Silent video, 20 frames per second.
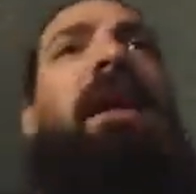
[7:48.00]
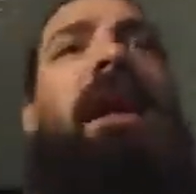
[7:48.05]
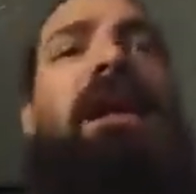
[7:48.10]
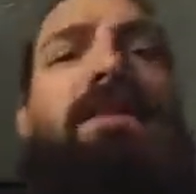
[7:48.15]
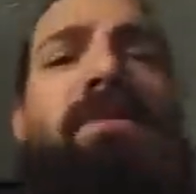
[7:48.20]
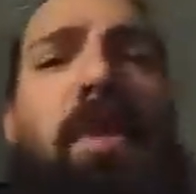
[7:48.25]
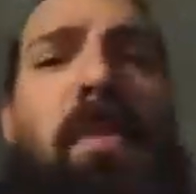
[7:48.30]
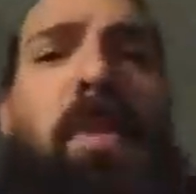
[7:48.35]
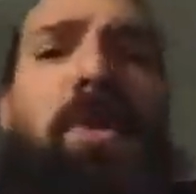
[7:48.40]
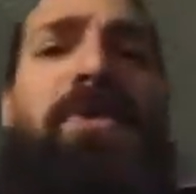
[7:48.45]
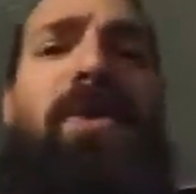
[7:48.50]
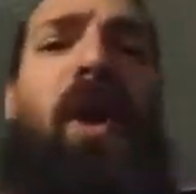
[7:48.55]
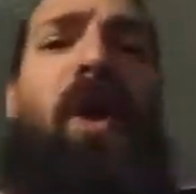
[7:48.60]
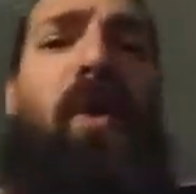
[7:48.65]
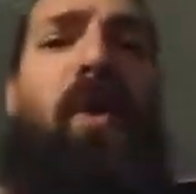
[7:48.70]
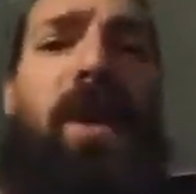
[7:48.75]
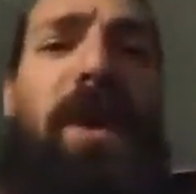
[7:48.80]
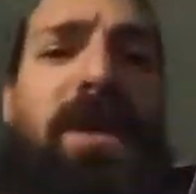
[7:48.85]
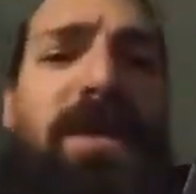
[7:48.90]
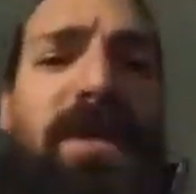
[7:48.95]
it's almost
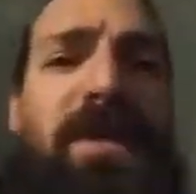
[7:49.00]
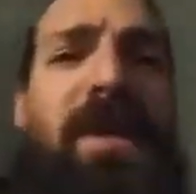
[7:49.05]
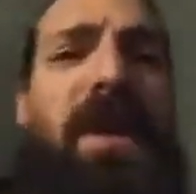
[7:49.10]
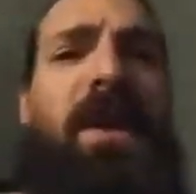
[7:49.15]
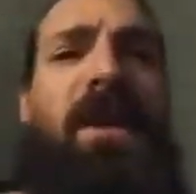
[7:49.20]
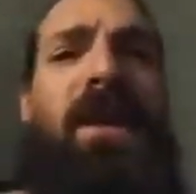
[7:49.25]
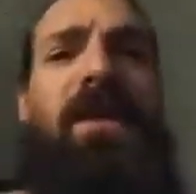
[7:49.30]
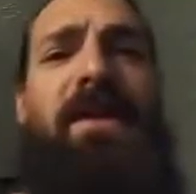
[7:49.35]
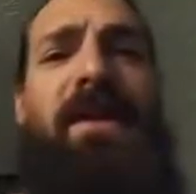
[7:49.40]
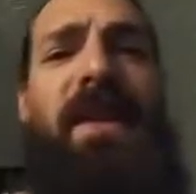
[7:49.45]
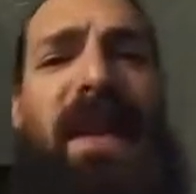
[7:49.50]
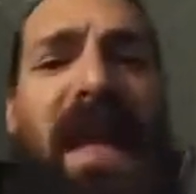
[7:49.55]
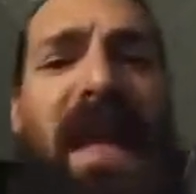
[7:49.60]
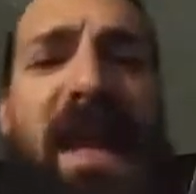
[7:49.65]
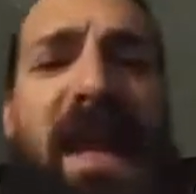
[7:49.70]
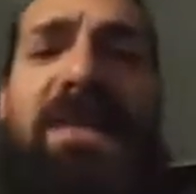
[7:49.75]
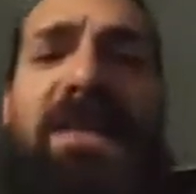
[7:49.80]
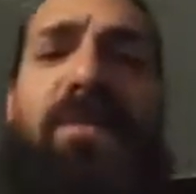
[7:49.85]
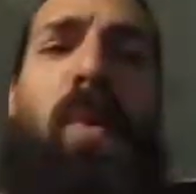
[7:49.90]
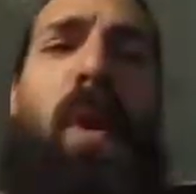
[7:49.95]
always the
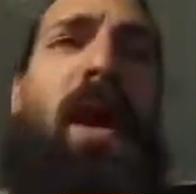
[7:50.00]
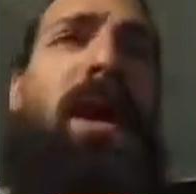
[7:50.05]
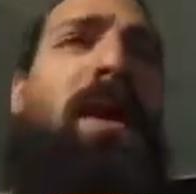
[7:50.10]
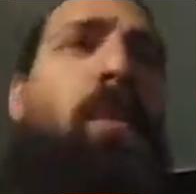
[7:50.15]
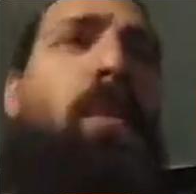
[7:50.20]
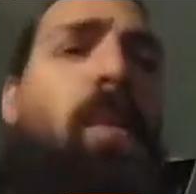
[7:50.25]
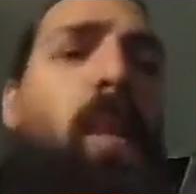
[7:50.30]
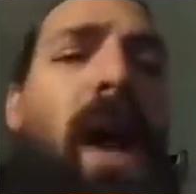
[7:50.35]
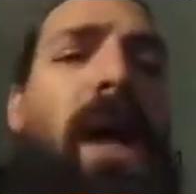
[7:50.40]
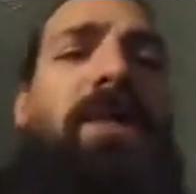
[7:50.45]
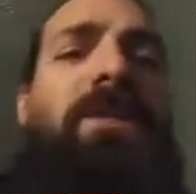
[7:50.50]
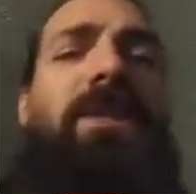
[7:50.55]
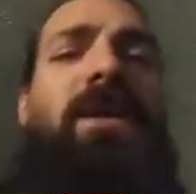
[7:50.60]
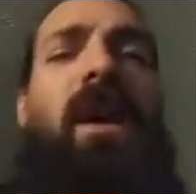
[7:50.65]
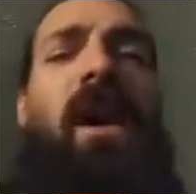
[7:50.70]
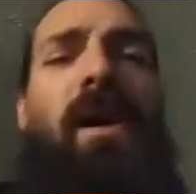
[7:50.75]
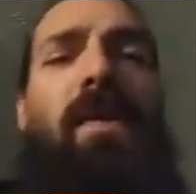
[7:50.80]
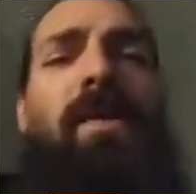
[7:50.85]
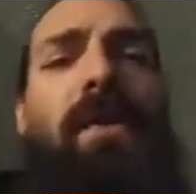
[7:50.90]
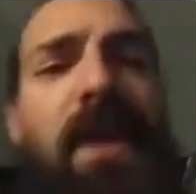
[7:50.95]
kids wind up watching
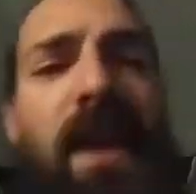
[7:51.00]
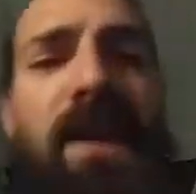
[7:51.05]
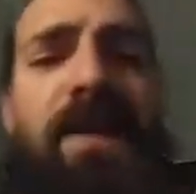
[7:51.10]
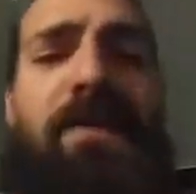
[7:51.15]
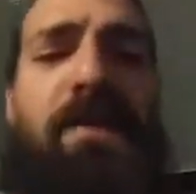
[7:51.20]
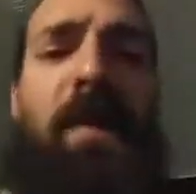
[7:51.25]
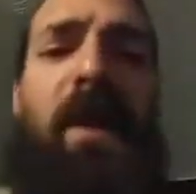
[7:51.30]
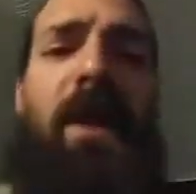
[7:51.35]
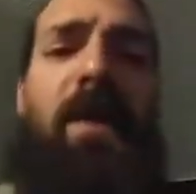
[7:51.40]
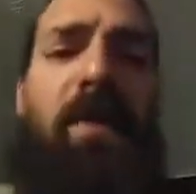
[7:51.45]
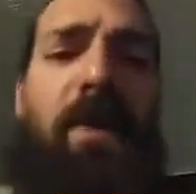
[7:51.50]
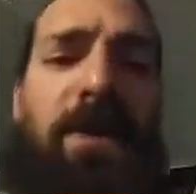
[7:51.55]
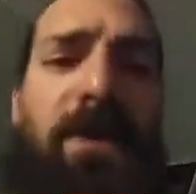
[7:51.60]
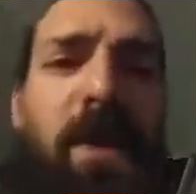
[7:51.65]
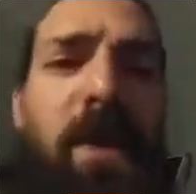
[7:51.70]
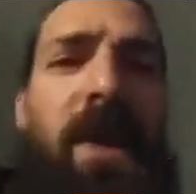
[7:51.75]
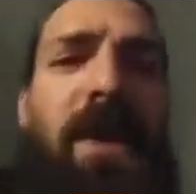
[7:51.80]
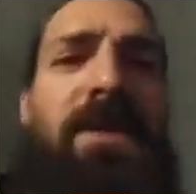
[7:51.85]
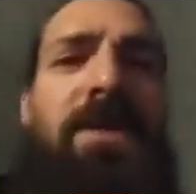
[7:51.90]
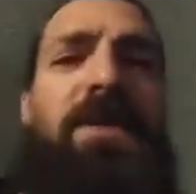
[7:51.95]
other kids playing with
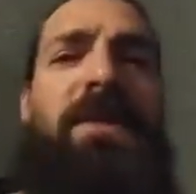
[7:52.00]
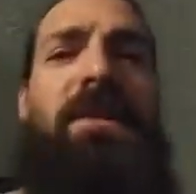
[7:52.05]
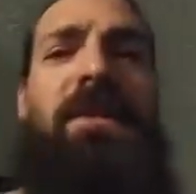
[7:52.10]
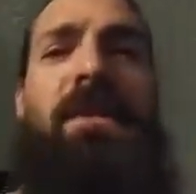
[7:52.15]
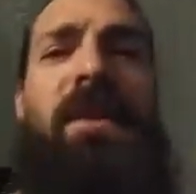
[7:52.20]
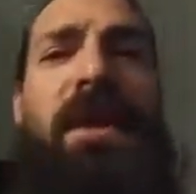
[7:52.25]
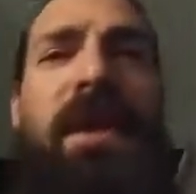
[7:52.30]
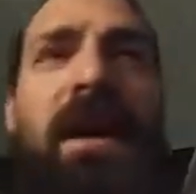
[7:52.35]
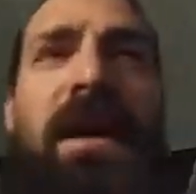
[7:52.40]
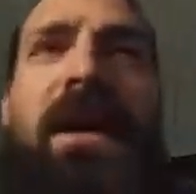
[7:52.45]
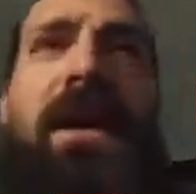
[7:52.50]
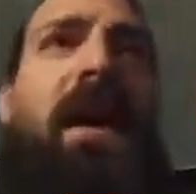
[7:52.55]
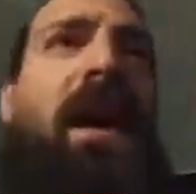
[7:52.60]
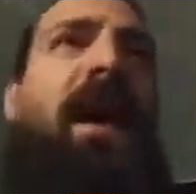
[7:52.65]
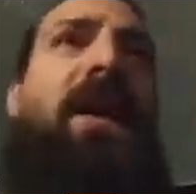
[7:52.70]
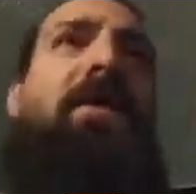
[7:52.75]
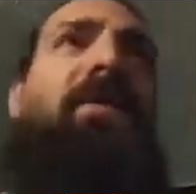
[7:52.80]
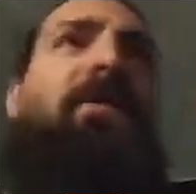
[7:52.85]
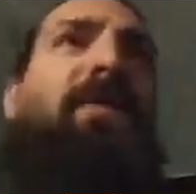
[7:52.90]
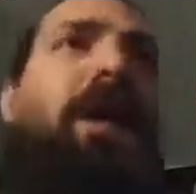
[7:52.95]
toys.
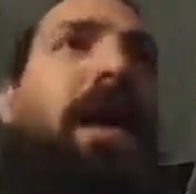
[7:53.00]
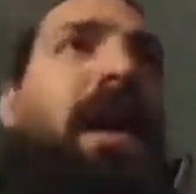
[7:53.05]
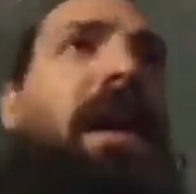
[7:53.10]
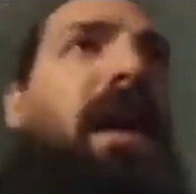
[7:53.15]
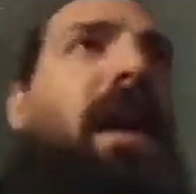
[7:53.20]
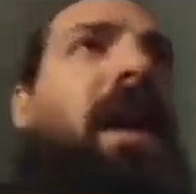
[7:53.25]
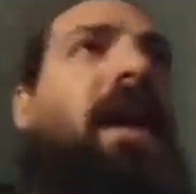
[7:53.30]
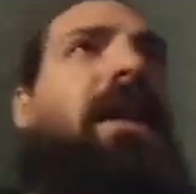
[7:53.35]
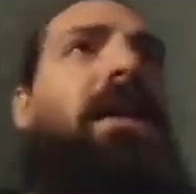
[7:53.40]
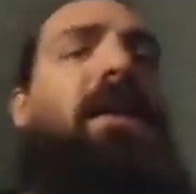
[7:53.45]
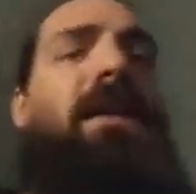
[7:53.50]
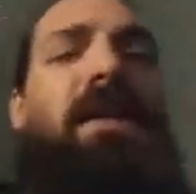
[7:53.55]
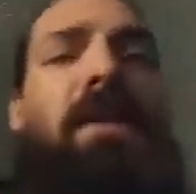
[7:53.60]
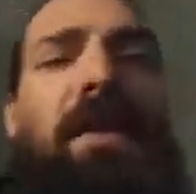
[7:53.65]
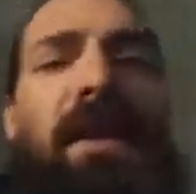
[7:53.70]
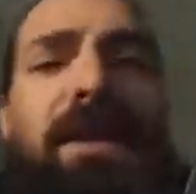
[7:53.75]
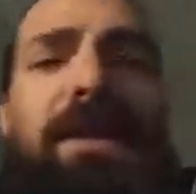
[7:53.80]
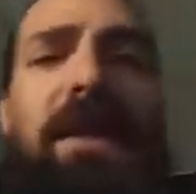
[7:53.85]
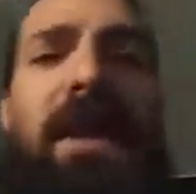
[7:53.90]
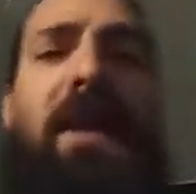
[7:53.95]
I don't fucking get it.
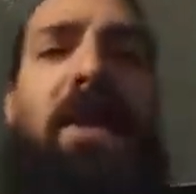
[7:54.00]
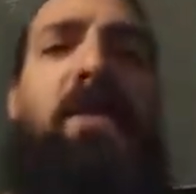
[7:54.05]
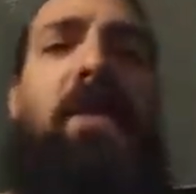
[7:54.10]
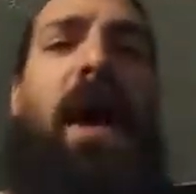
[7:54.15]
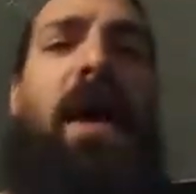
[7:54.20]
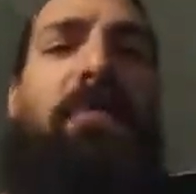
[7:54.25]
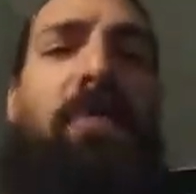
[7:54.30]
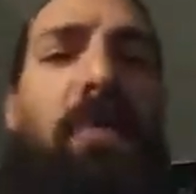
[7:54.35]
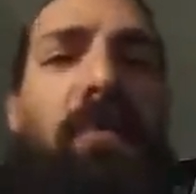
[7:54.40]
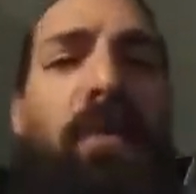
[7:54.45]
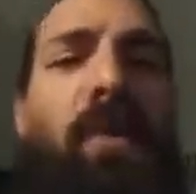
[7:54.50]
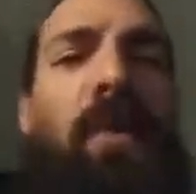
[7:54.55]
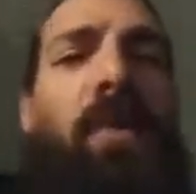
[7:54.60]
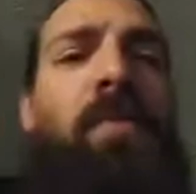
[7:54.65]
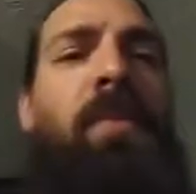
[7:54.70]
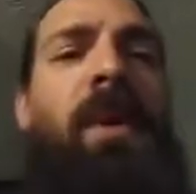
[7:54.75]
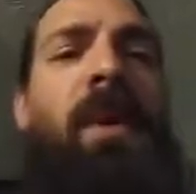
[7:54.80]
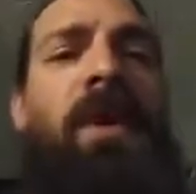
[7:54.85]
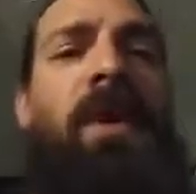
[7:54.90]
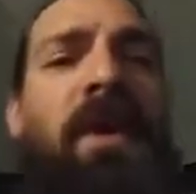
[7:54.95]
It's like you have a
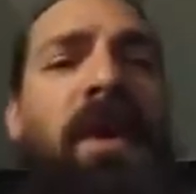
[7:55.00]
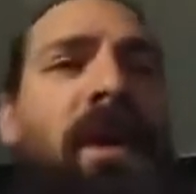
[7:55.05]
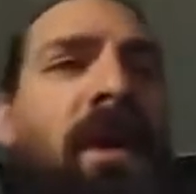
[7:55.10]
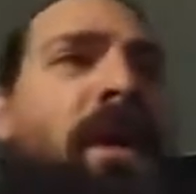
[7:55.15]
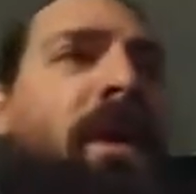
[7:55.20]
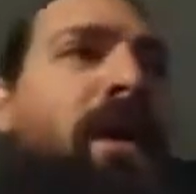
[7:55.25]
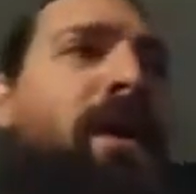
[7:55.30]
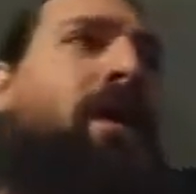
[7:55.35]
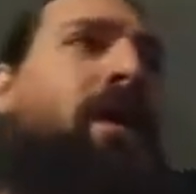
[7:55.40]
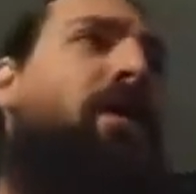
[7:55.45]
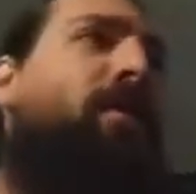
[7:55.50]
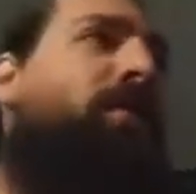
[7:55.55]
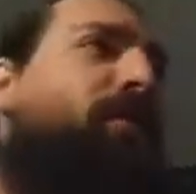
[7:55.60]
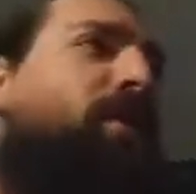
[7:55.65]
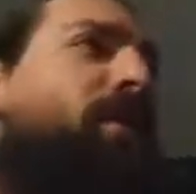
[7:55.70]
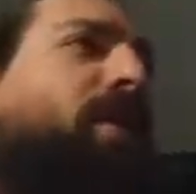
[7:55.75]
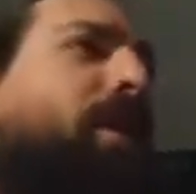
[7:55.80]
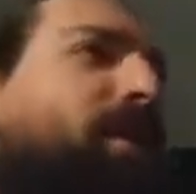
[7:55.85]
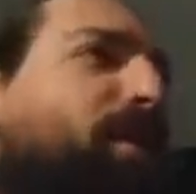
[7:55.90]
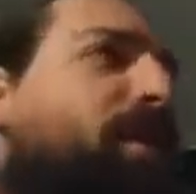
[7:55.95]
room
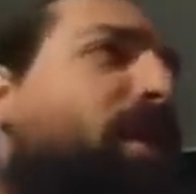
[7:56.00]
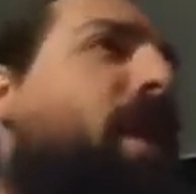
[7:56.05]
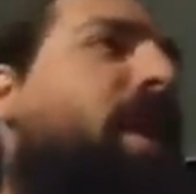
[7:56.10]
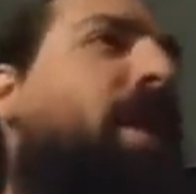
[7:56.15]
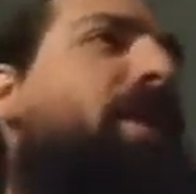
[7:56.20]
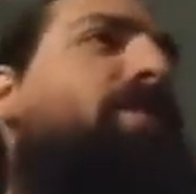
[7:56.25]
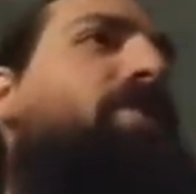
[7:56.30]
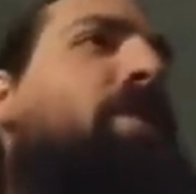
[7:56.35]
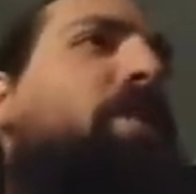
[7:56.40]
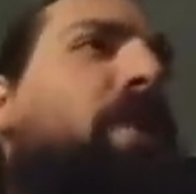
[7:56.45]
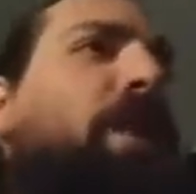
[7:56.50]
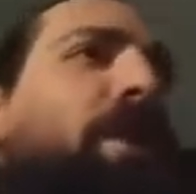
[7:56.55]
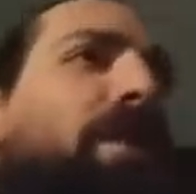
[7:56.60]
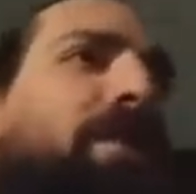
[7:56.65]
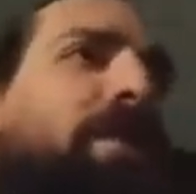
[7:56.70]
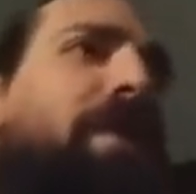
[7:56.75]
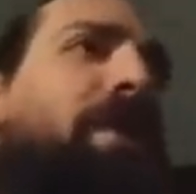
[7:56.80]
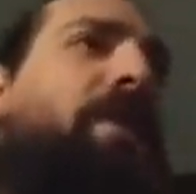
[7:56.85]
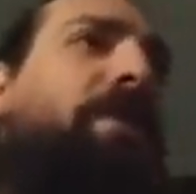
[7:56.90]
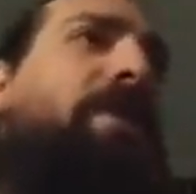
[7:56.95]
full of fucking
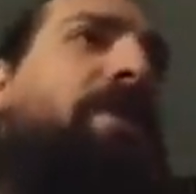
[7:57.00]
toys.